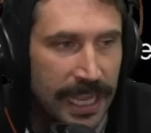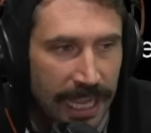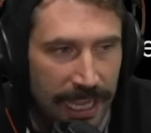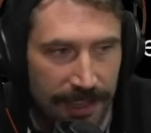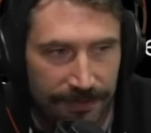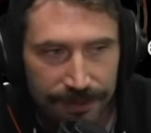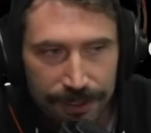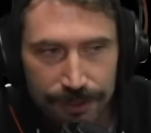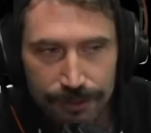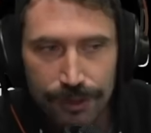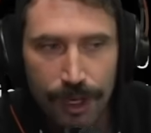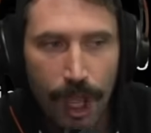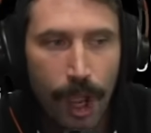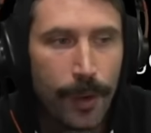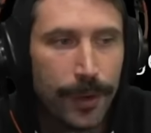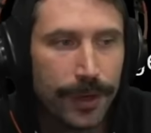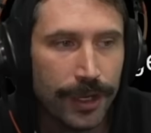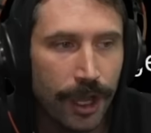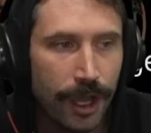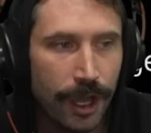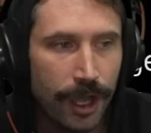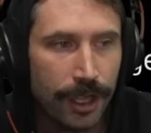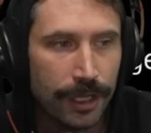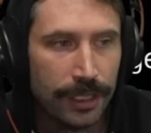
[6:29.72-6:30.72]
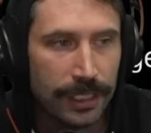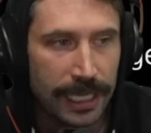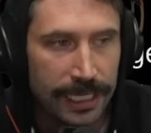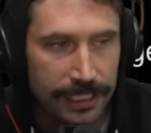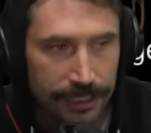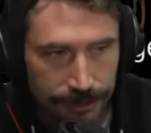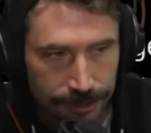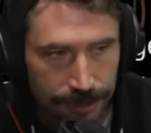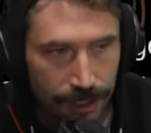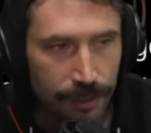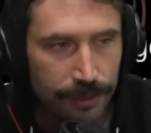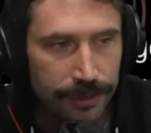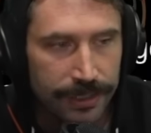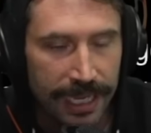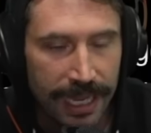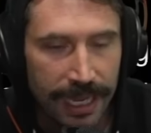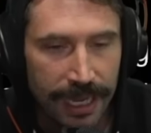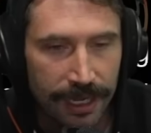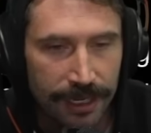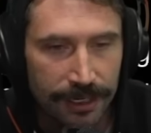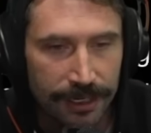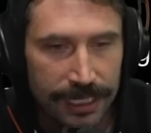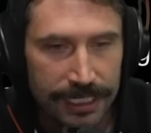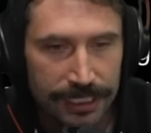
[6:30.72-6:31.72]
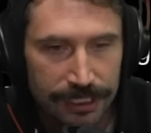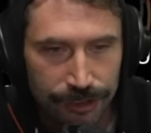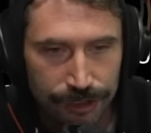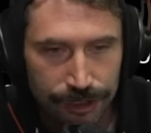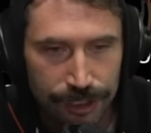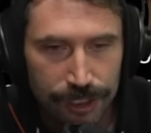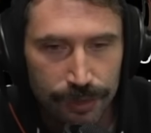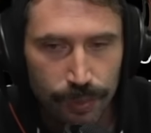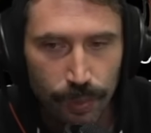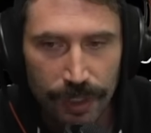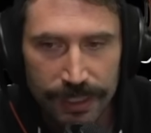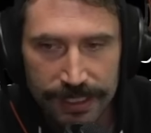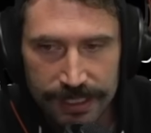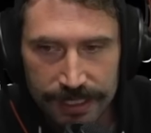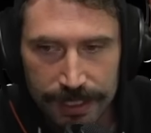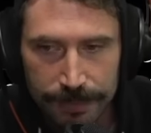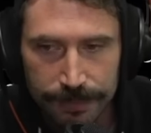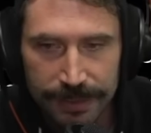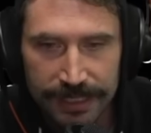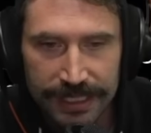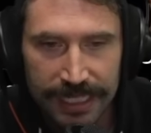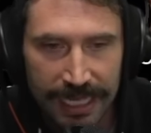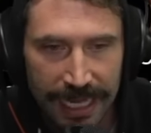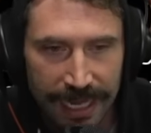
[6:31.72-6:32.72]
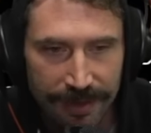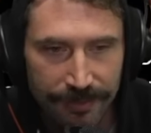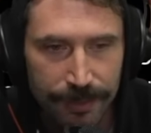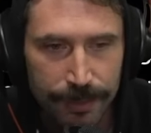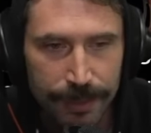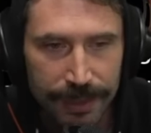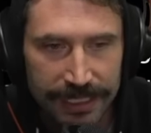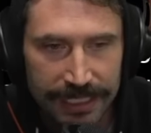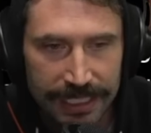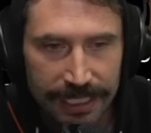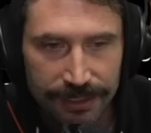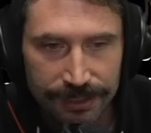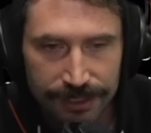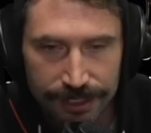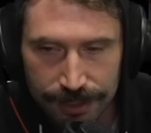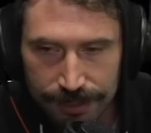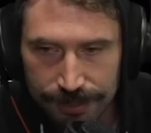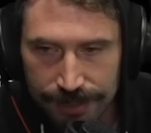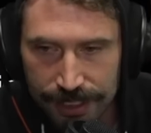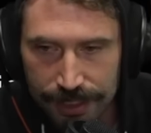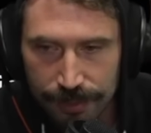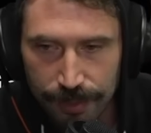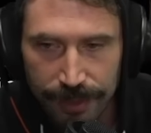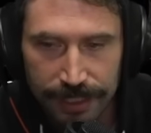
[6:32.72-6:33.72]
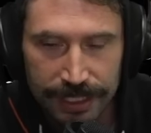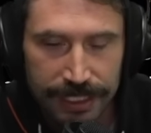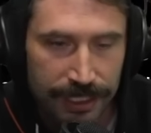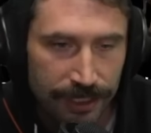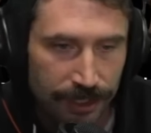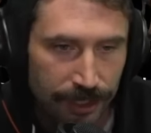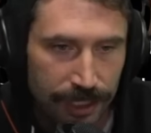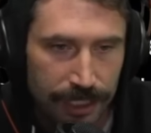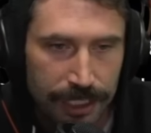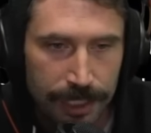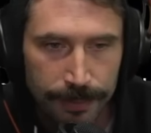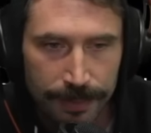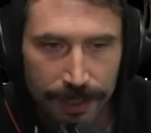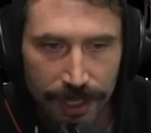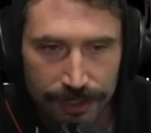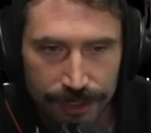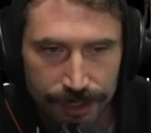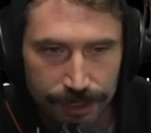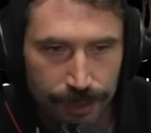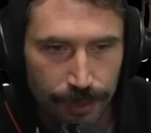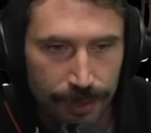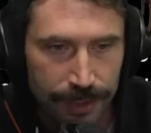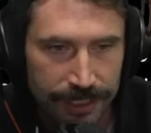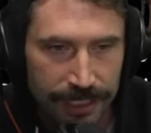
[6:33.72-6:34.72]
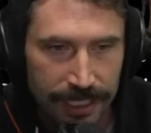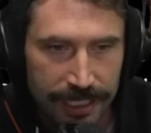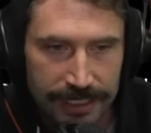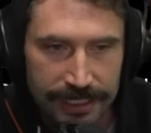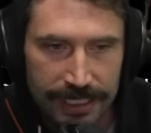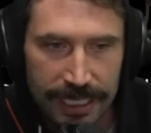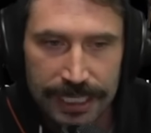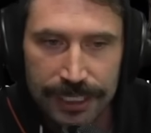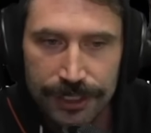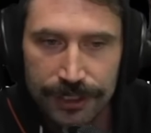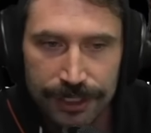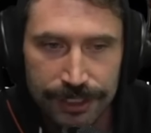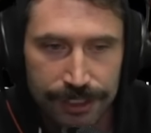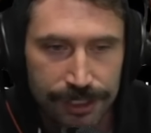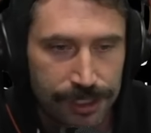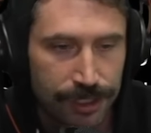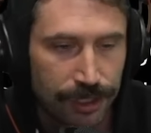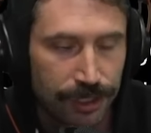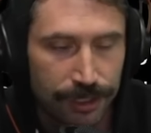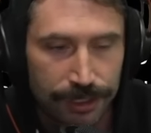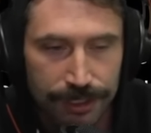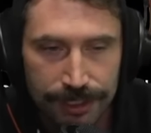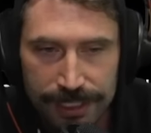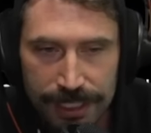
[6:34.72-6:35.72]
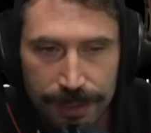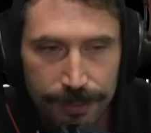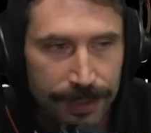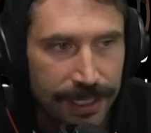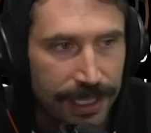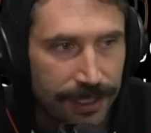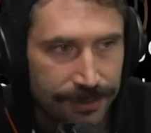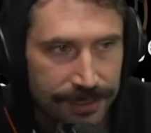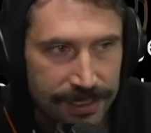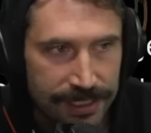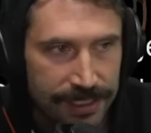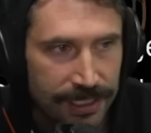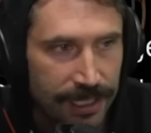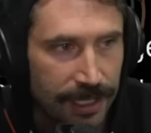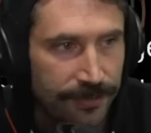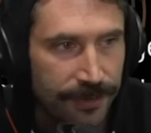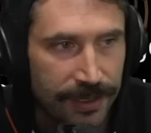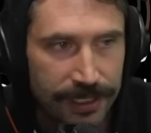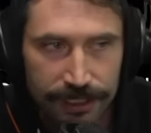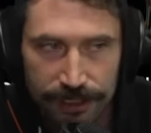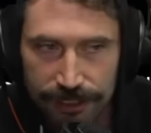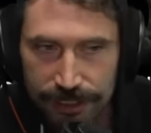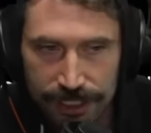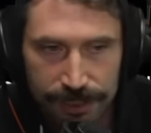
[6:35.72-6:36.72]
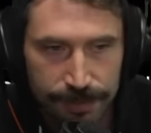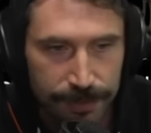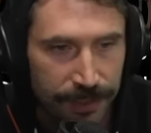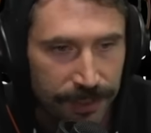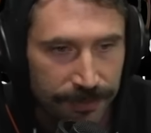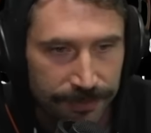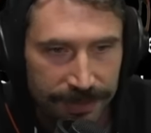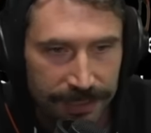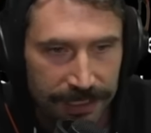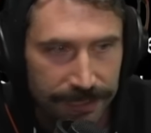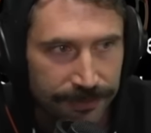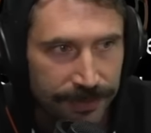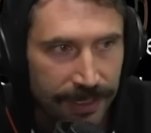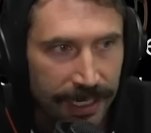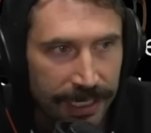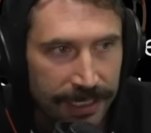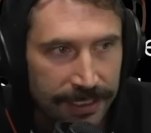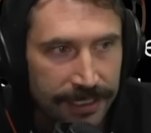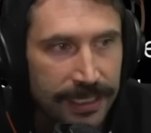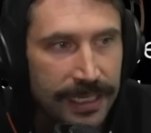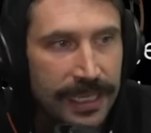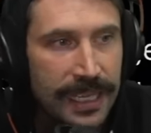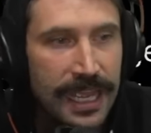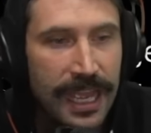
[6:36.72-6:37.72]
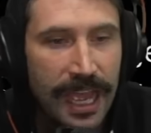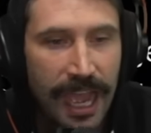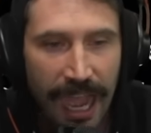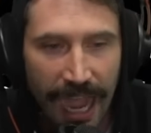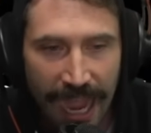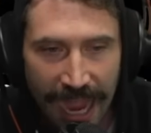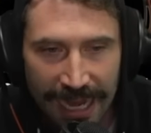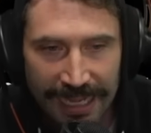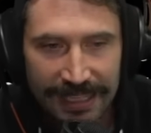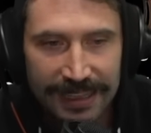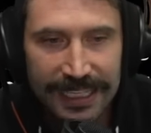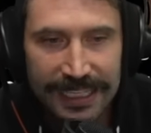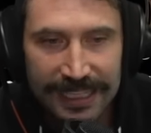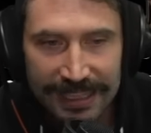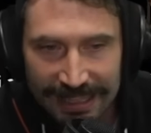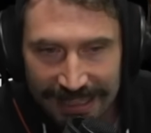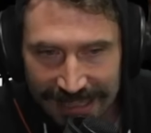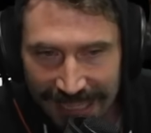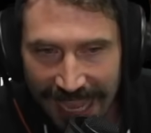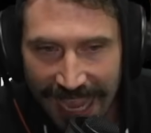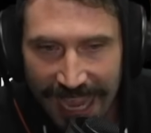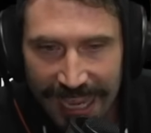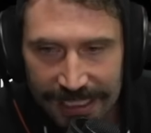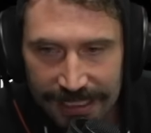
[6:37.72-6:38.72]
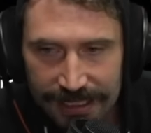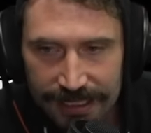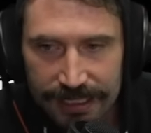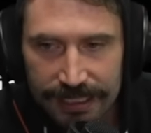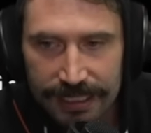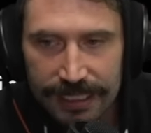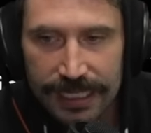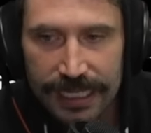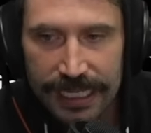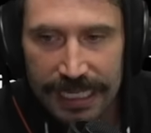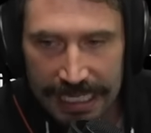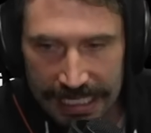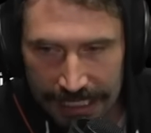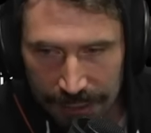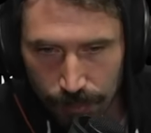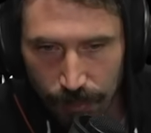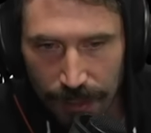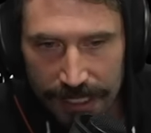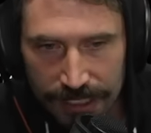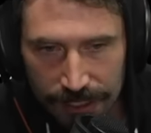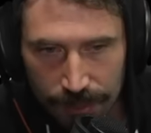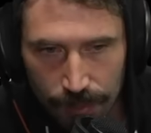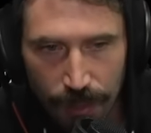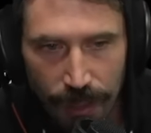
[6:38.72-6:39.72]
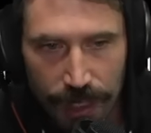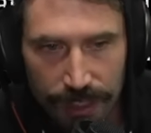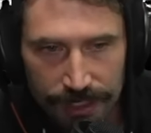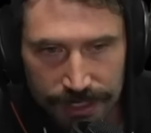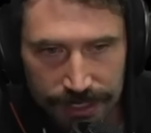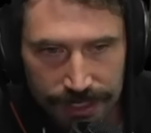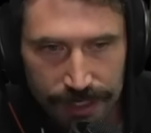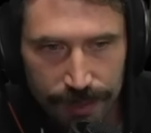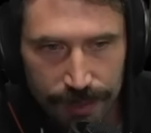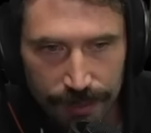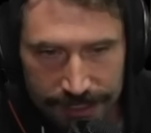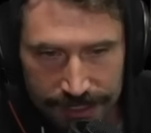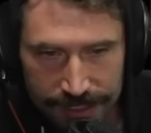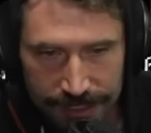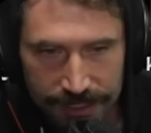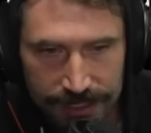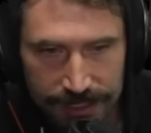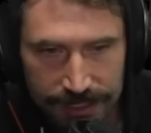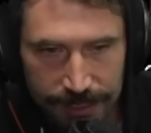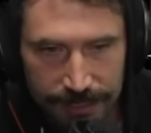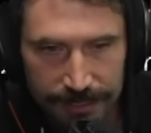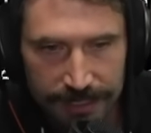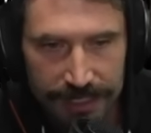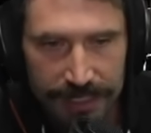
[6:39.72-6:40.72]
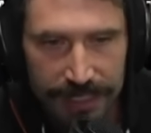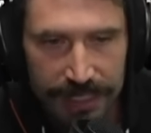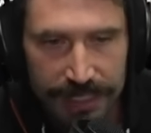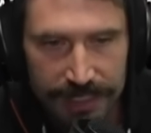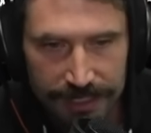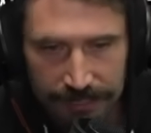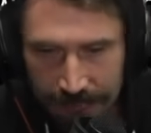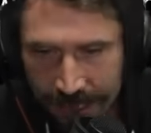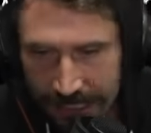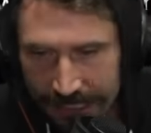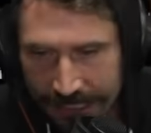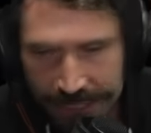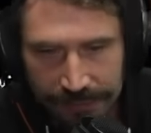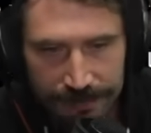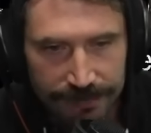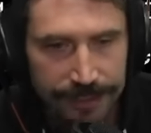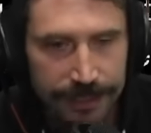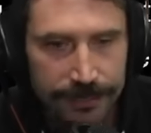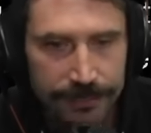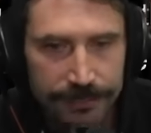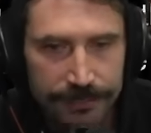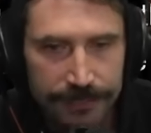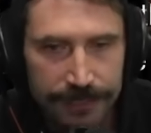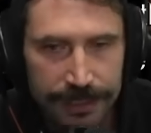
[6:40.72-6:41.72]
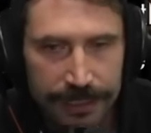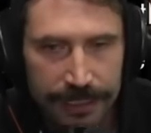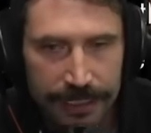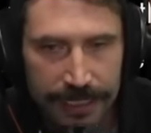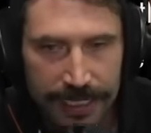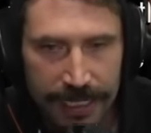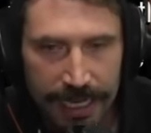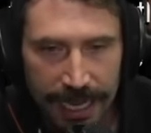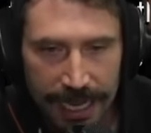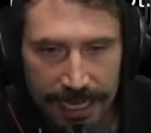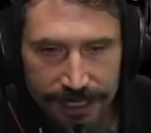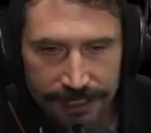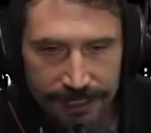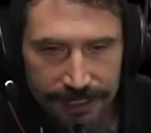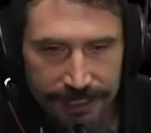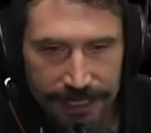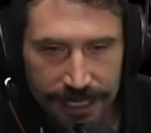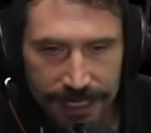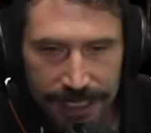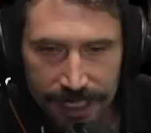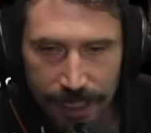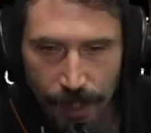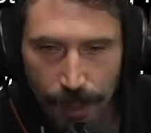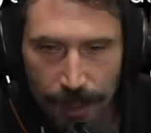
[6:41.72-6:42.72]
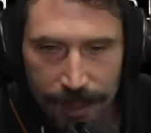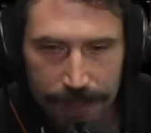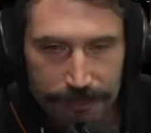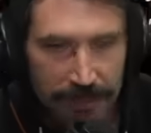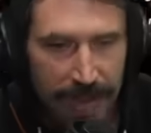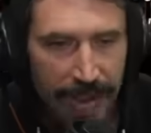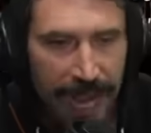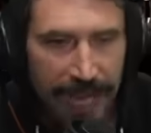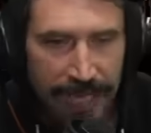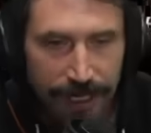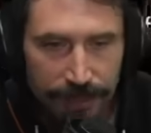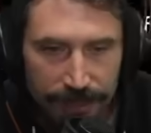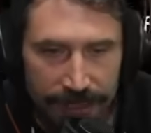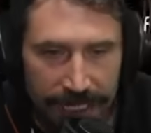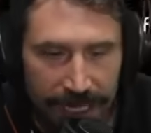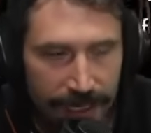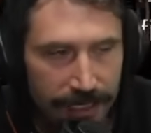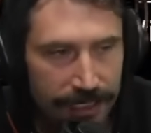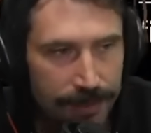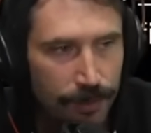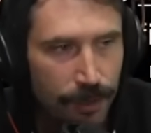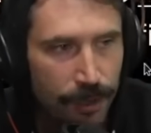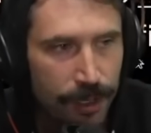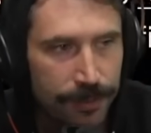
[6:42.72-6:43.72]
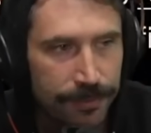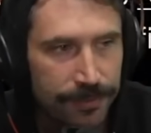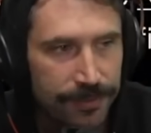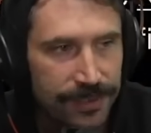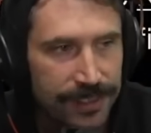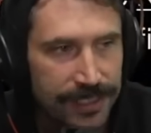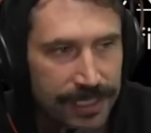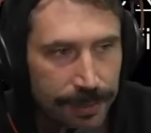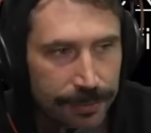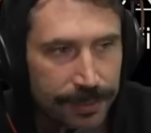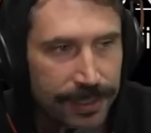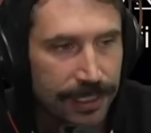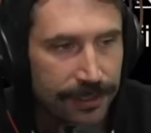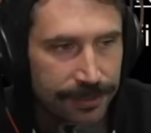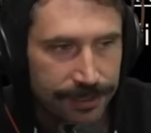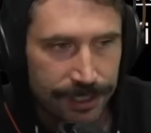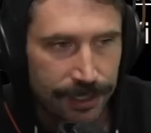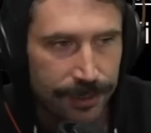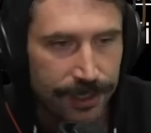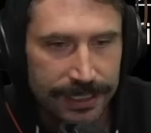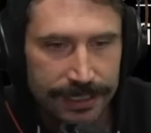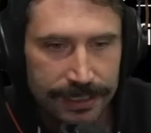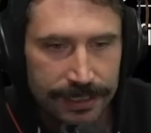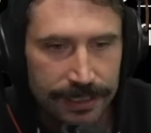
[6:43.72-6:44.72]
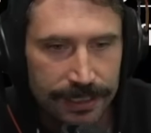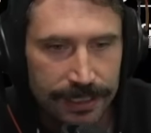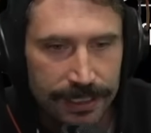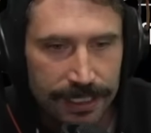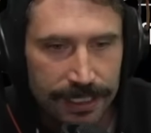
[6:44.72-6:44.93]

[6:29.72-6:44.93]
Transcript: If you know it all and you don't care and you just want something that everybody else uses where you can look up all the shortcuts and you can just learn someone else's stuff and you're just perfectly fine. I think that is when you want to switch to something like Lazy Vim and just say, you know what? I don't care anymore. Someone else do it.